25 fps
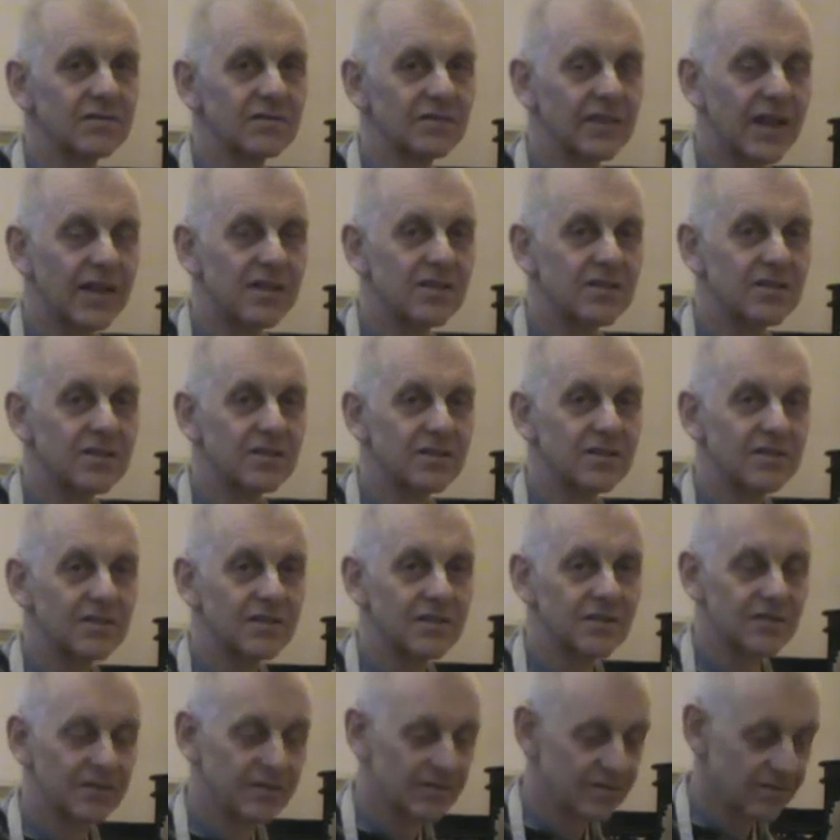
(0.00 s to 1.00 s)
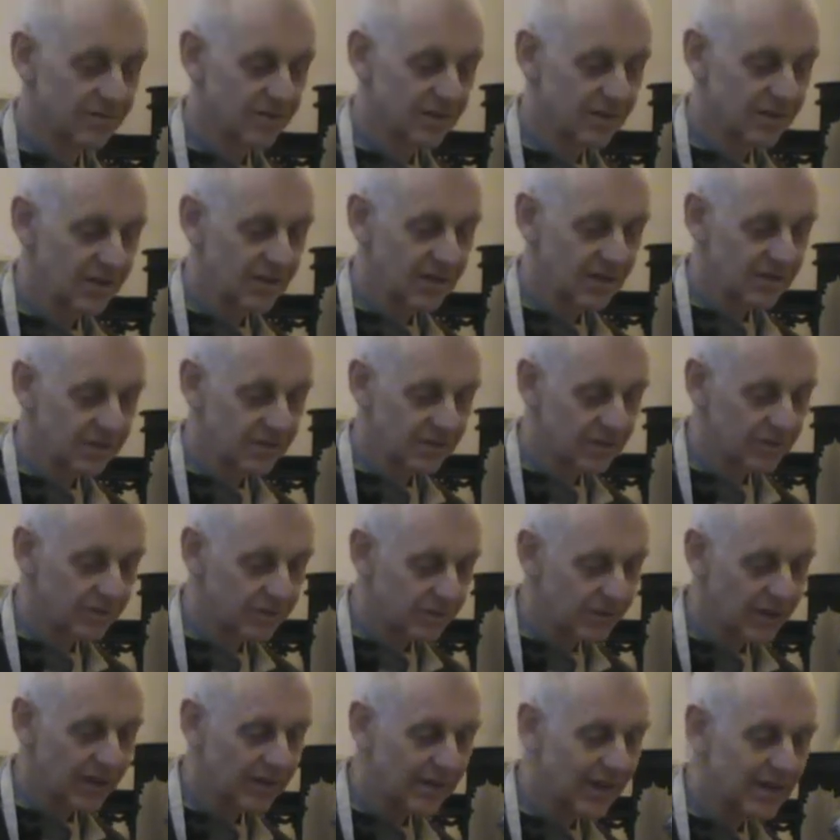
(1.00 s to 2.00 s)
That's
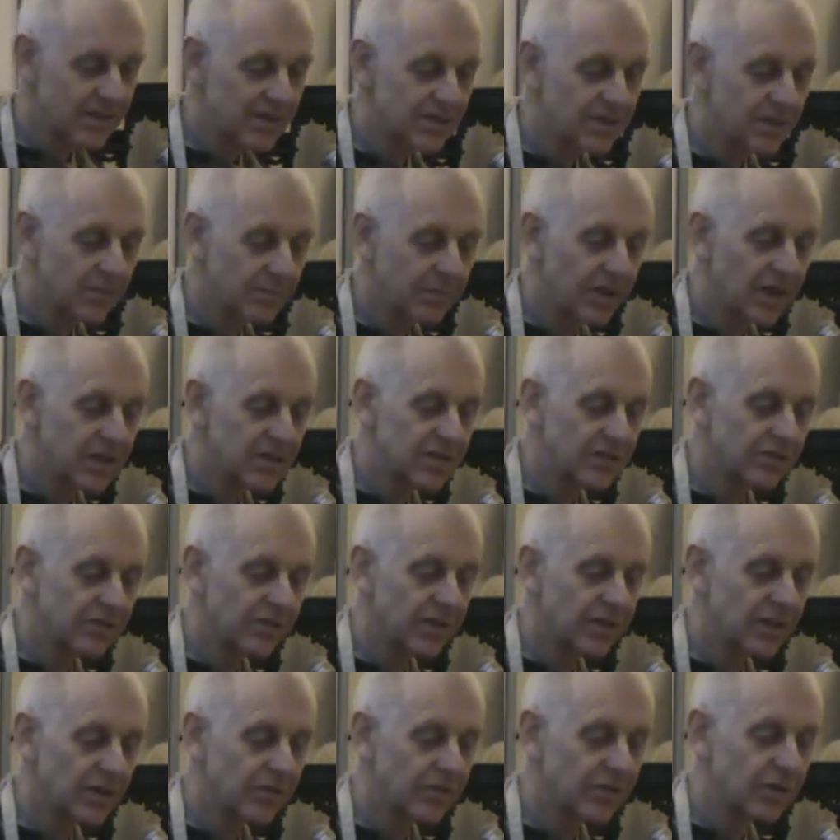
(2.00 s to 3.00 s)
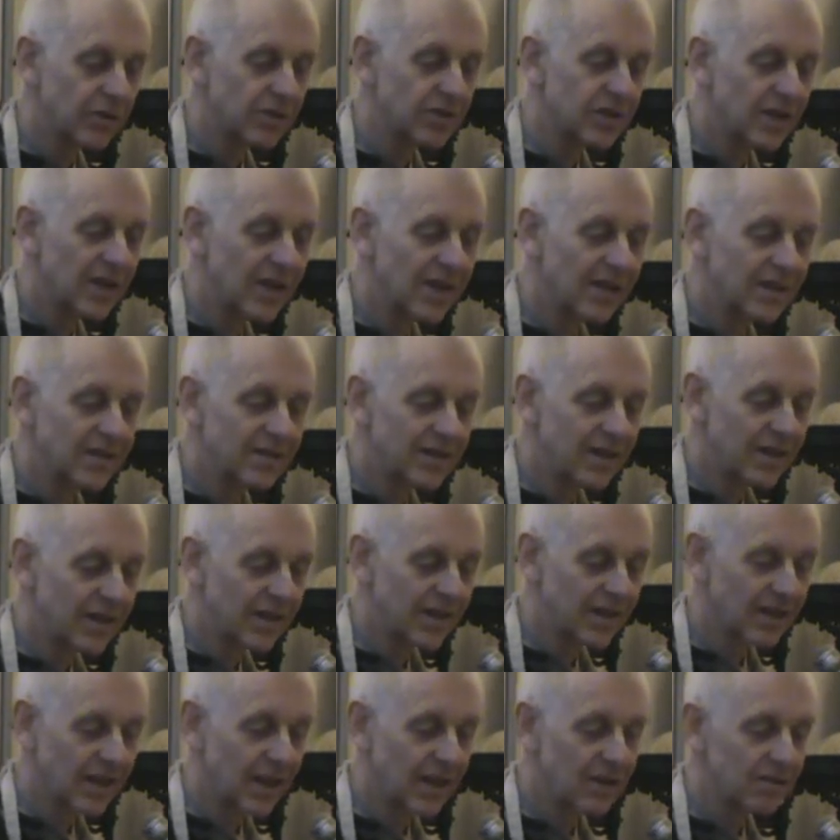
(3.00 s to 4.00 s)
that's the amazing thing. Of course,
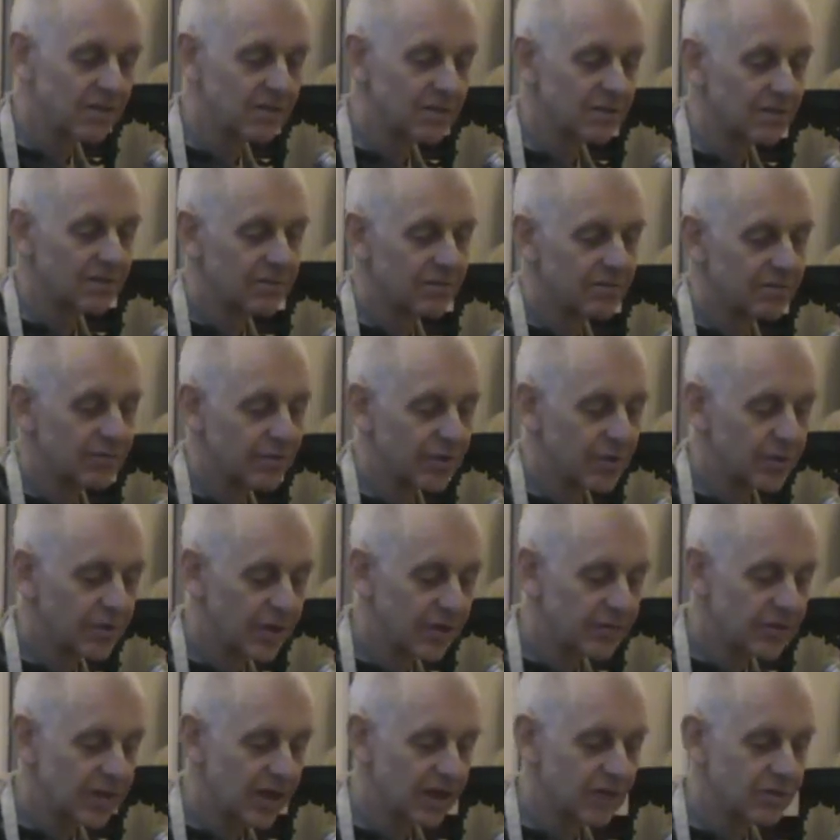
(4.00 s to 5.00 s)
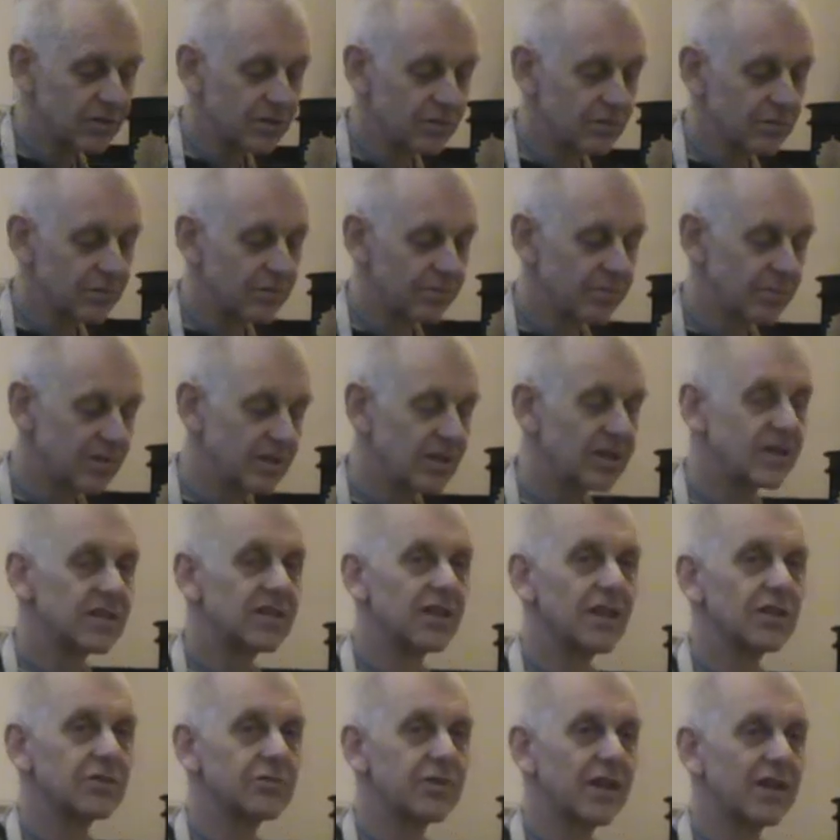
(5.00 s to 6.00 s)
again, I'm not getting into
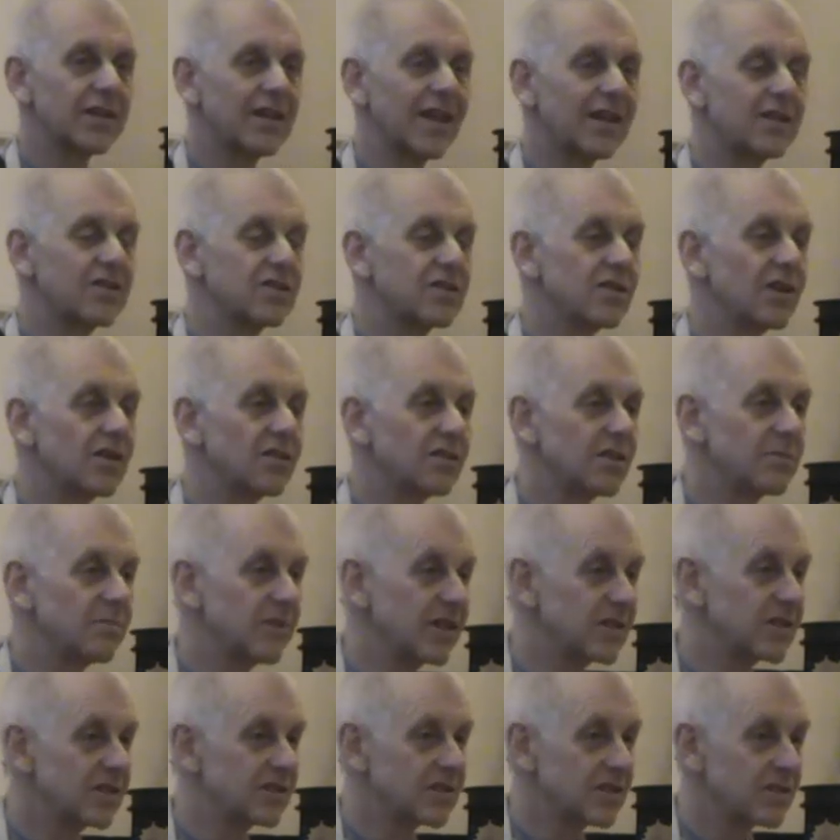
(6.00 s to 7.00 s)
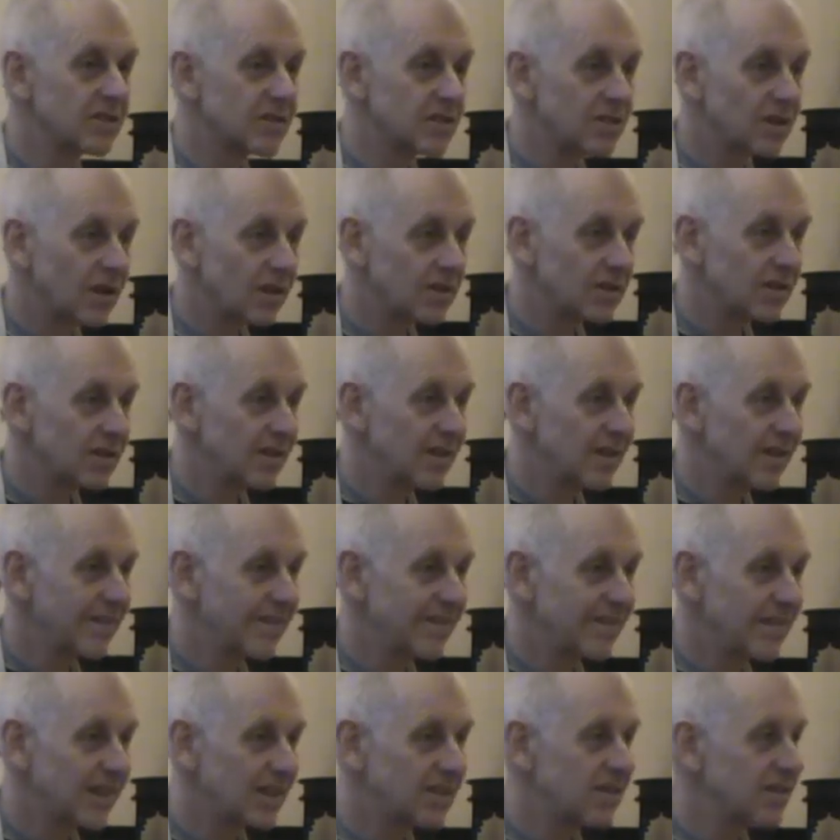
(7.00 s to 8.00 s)
details. That is not the message. Is not
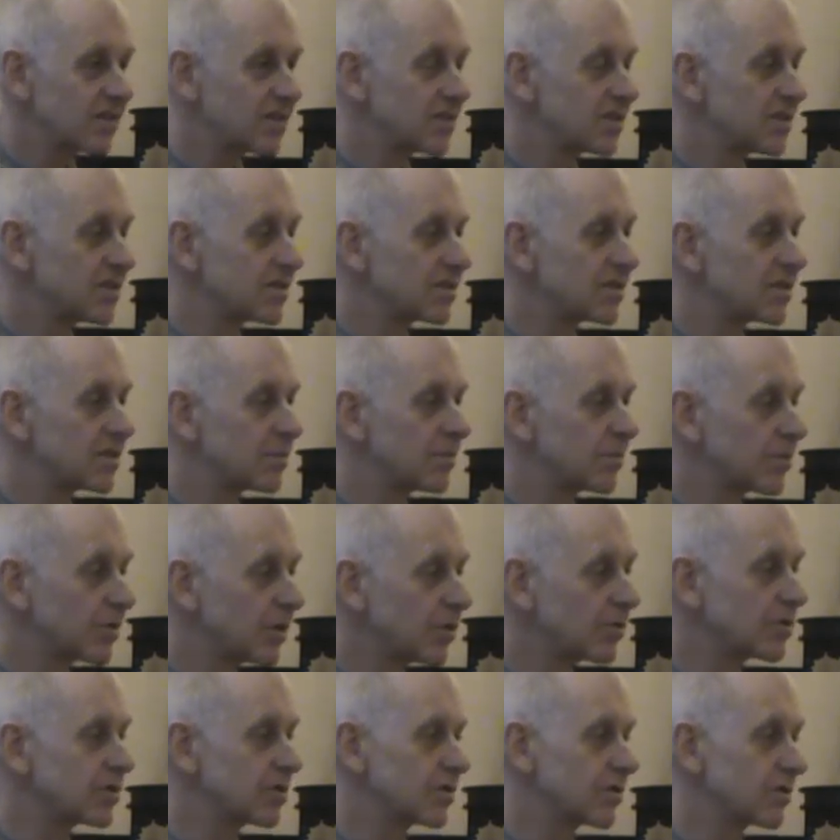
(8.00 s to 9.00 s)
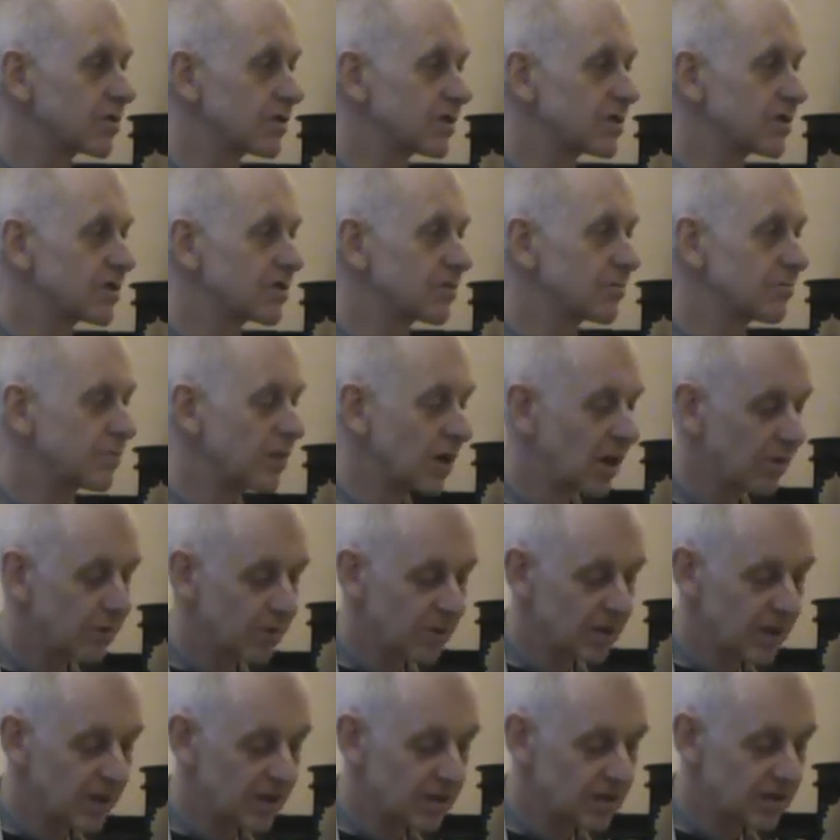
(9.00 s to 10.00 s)
that this is a process.
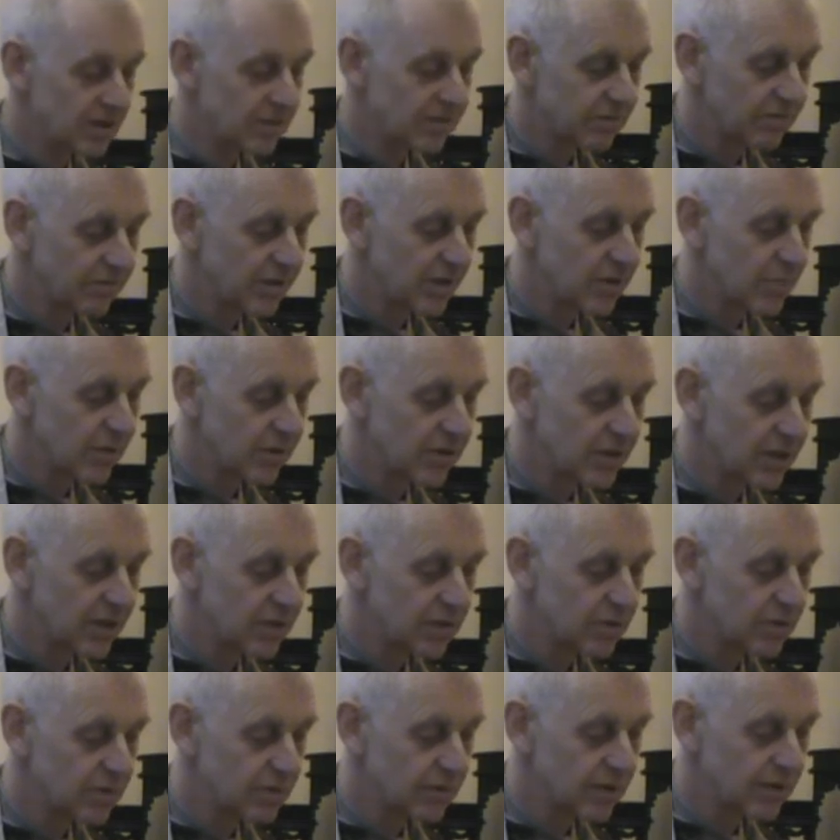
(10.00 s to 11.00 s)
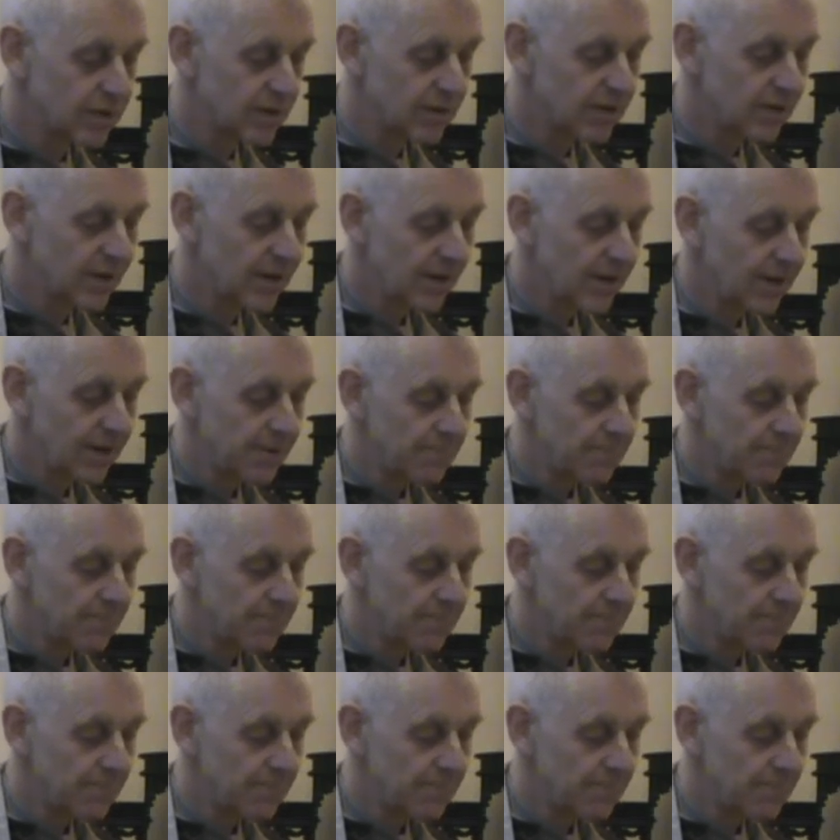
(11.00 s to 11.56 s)
Prabhupada gets very much into here